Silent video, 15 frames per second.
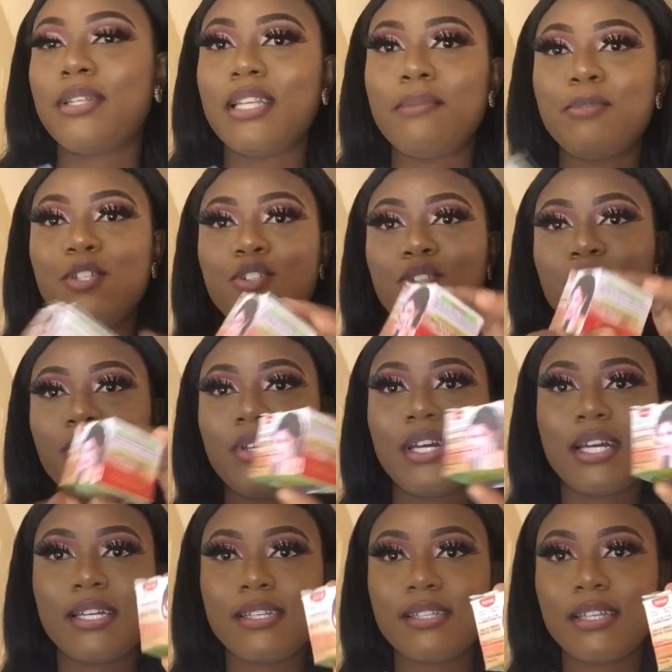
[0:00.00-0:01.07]
Let me show you
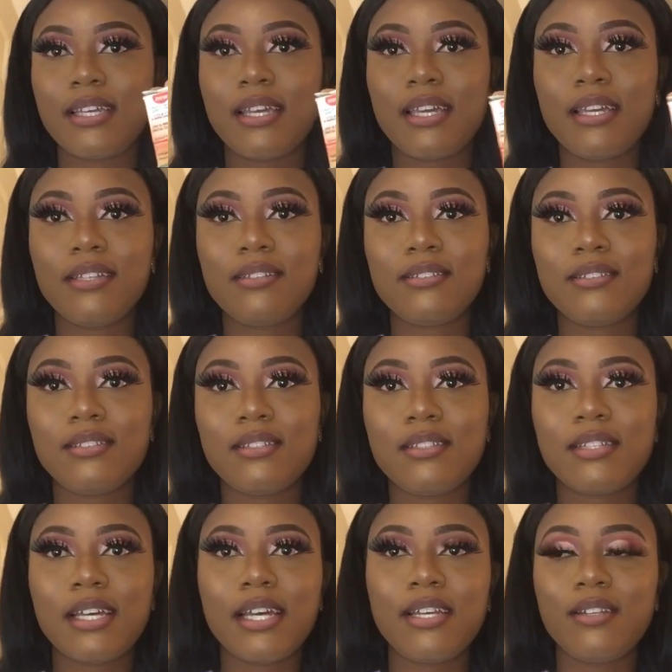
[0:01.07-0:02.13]
guys again. This
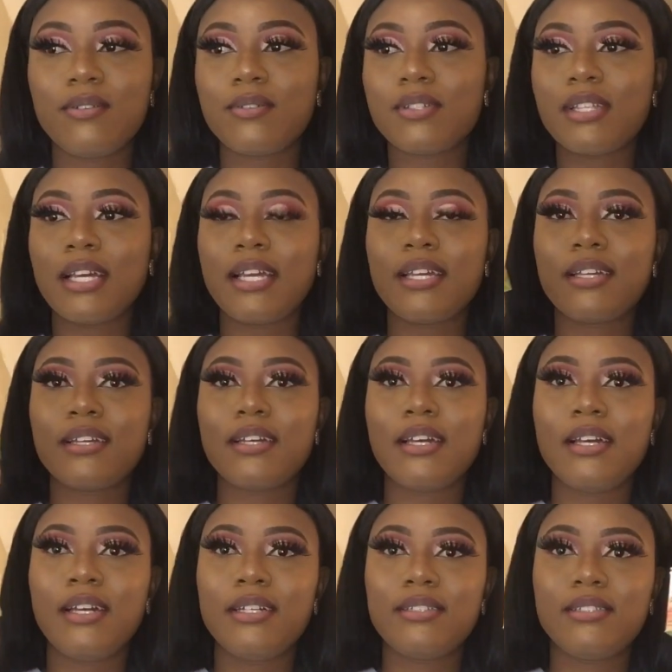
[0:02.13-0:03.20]
is how it looks like.
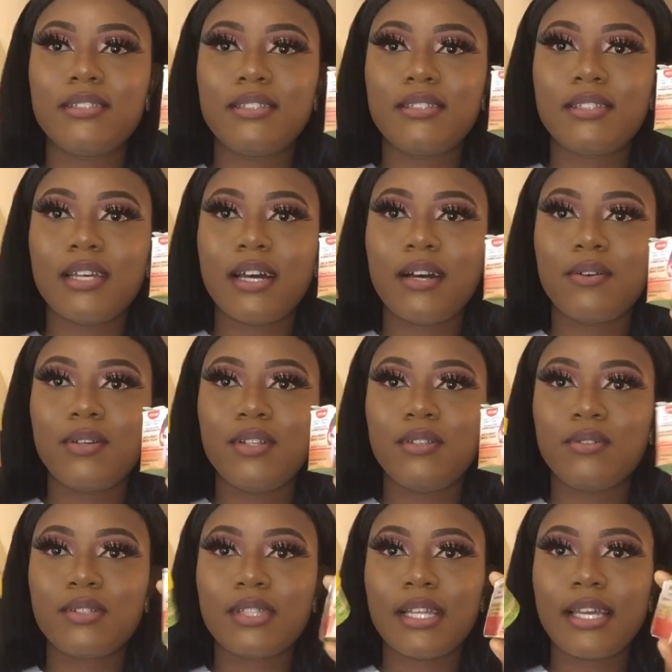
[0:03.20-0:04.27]
This is how it
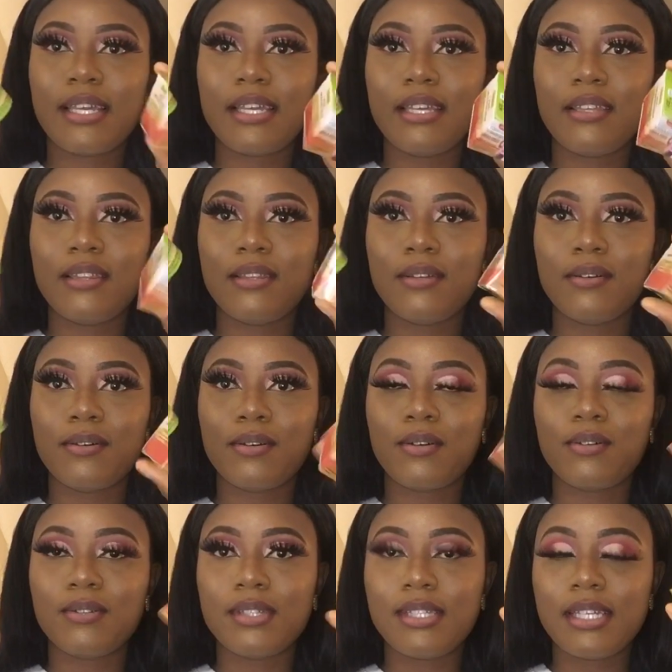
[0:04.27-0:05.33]
looks like in the
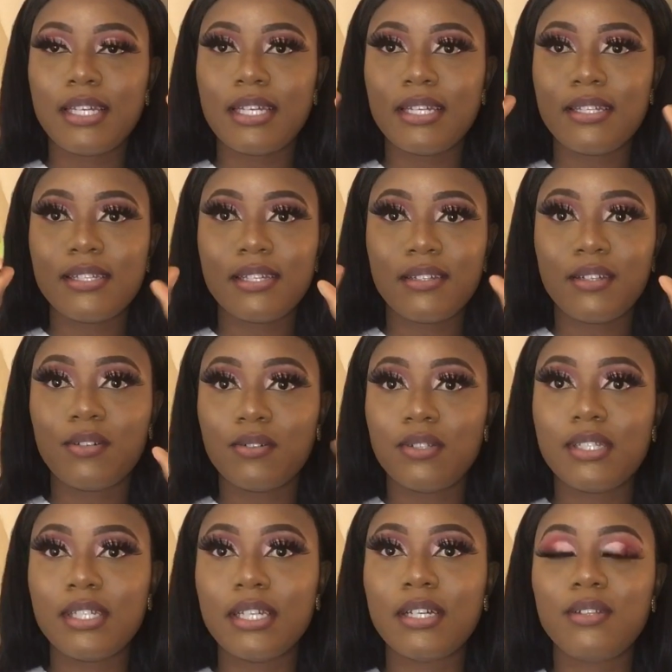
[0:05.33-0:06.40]
container. This is how the
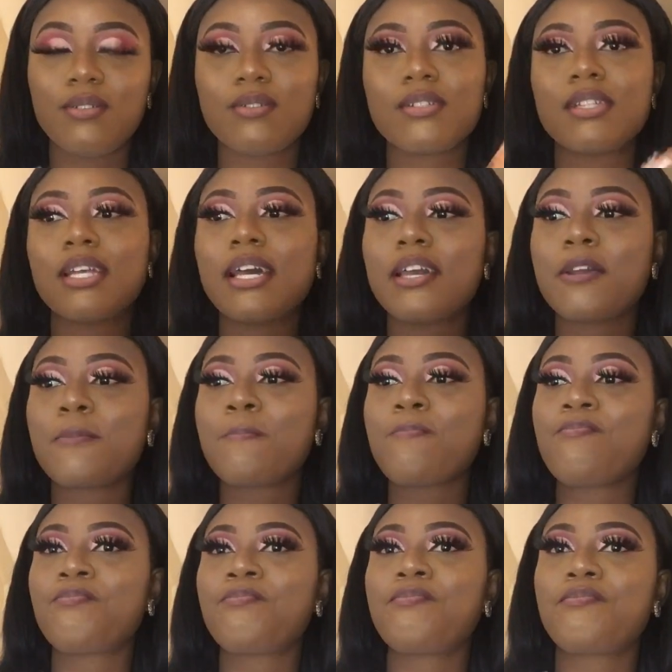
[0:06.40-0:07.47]
container looks like.
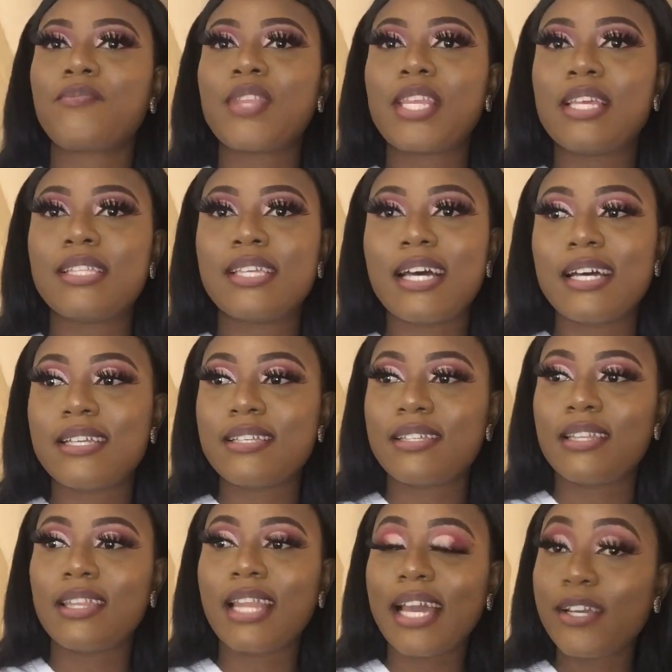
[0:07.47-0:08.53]
It
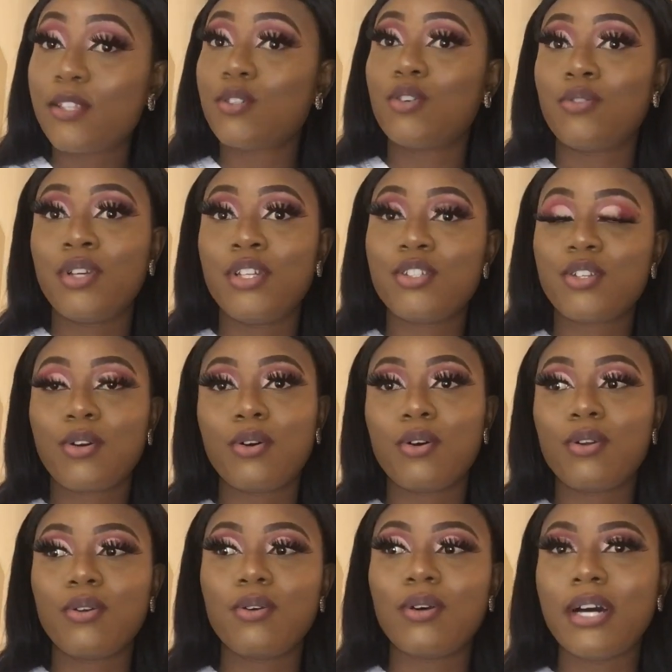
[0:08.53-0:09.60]
has a light orange
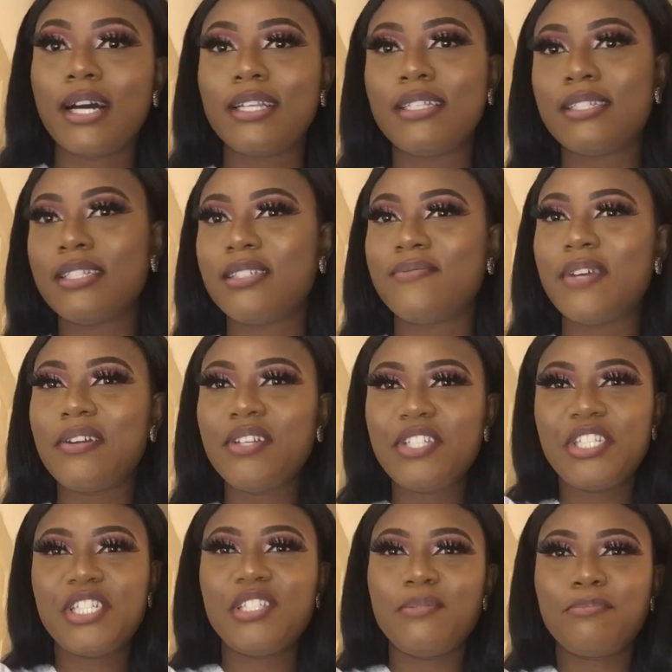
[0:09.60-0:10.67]
color and it is very
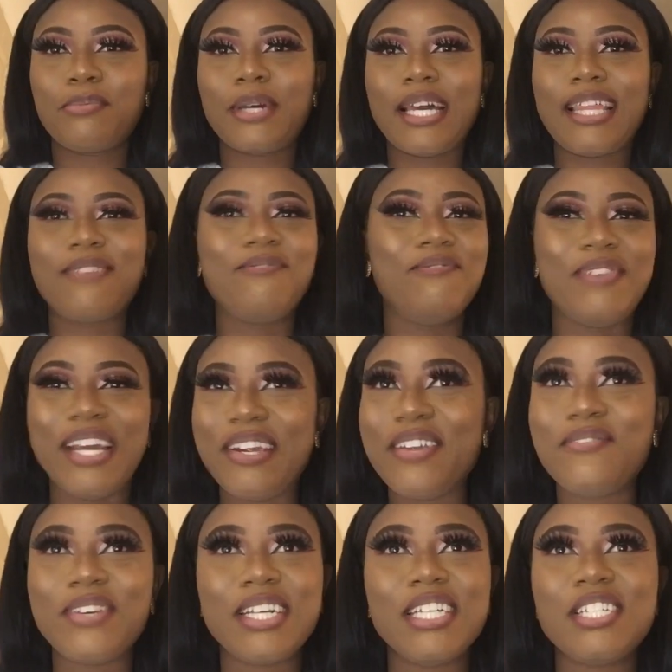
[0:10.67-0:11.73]
cheap,
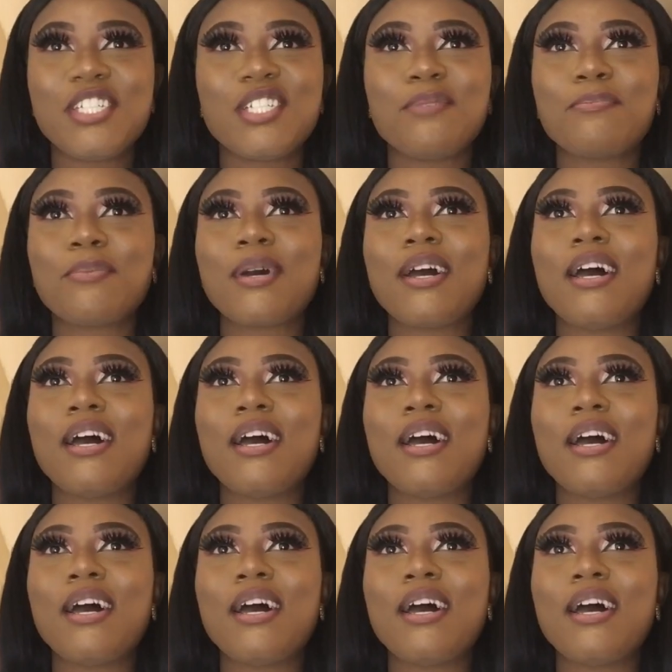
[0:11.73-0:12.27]
very cheap.